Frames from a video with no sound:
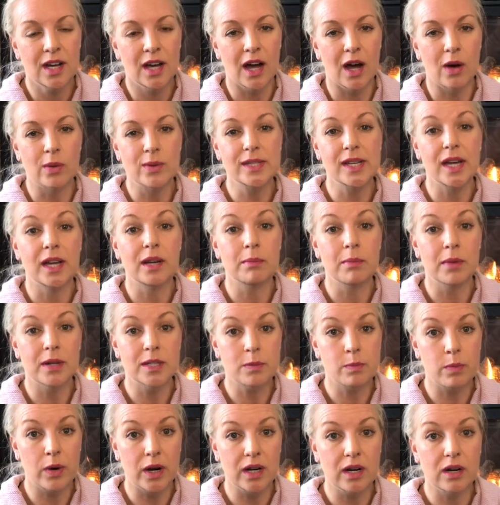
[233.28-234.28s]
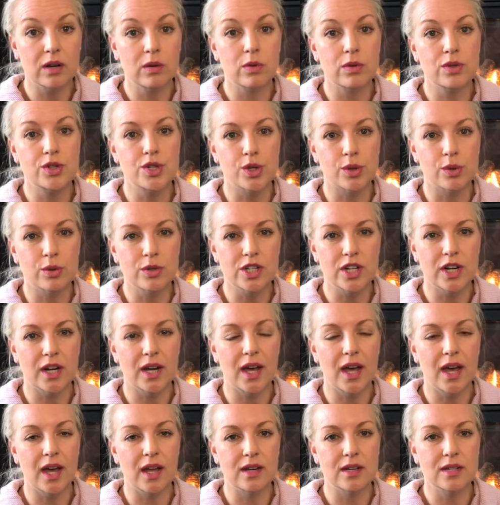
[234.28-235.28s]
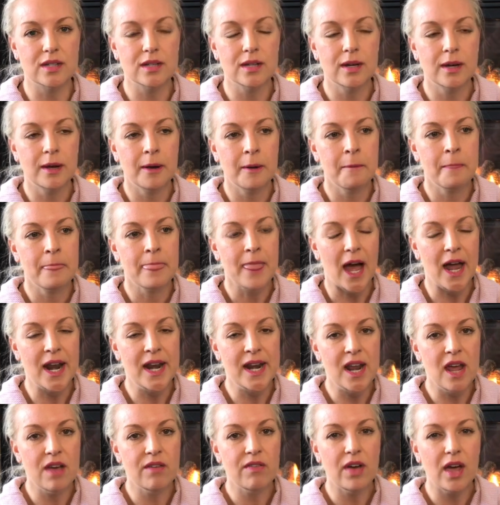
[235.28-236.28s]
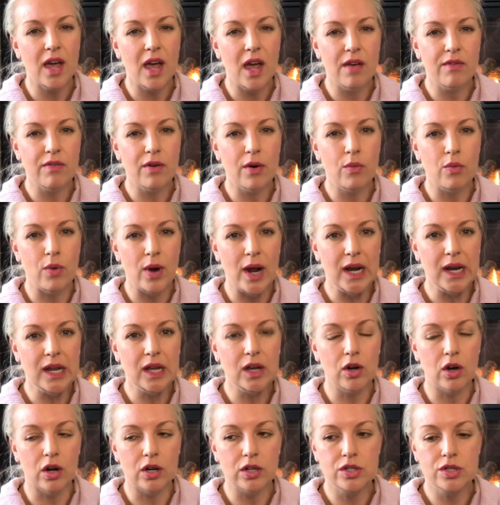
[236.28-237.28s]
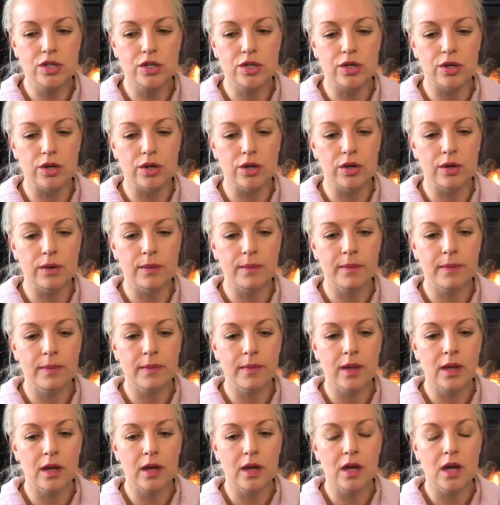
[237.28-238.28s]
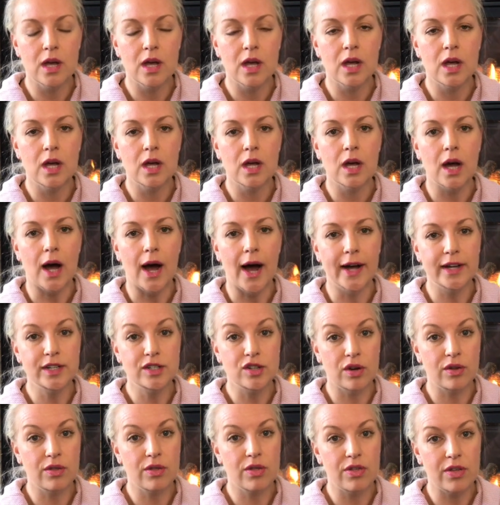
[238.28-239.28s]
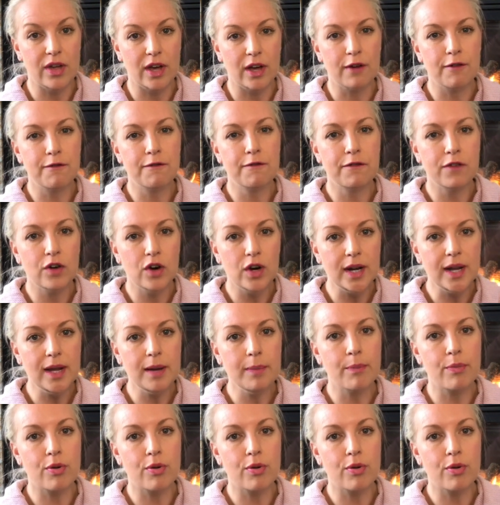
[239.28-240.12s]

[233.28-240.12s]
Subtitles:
I was 8 months pregnant with Georgia, and I never ever really got to, I don't think, fully